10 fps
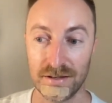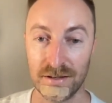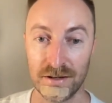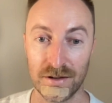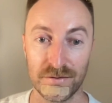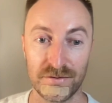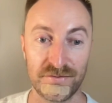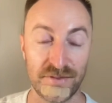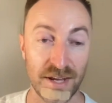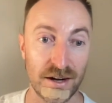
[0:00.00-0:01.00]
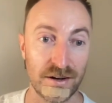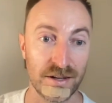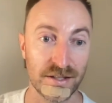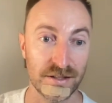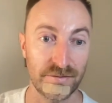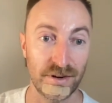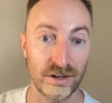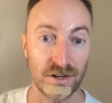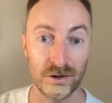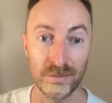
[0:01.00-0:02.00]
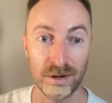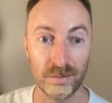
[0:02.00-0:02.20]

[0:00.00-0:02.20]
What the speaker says: you know, fear is a very human